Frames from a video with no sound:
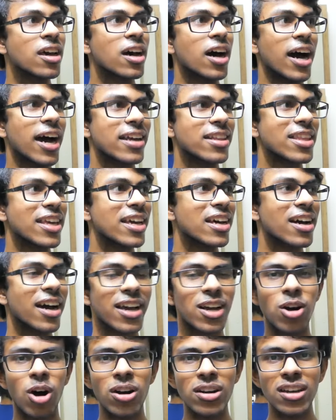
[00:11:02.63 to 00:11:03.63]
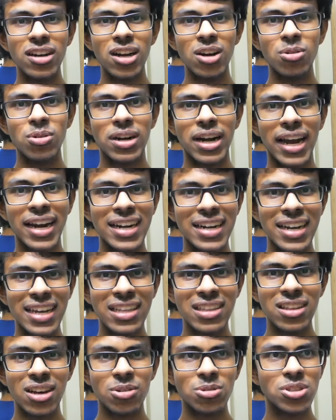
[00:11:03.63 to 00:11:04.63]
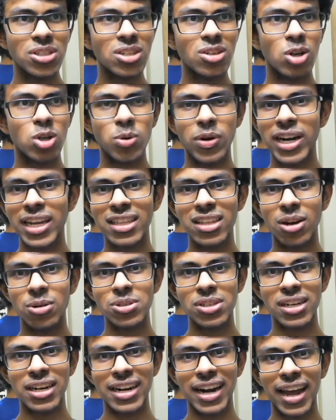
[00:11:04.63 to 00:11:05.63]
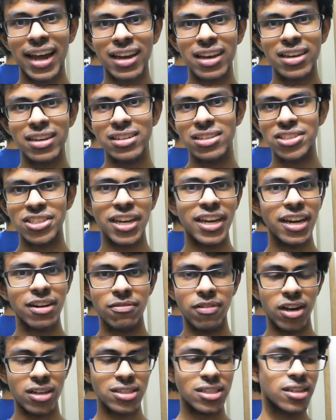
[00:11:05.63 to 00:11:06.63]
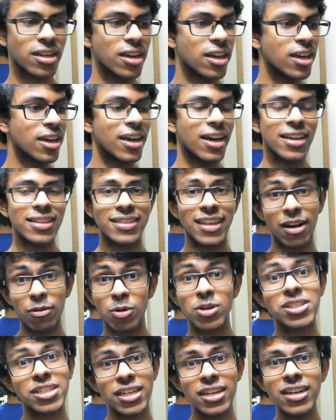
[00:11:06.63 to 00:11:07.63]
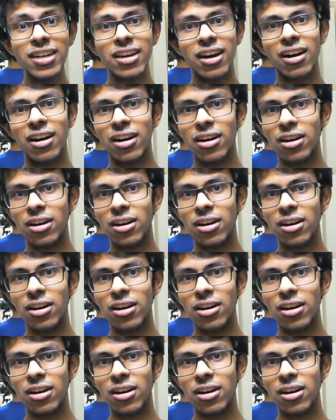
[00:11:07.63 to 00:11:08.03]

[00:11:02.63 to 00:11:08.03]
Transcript: I think I got around 19,000 or 20,000 rank in JE Advanced. That was it.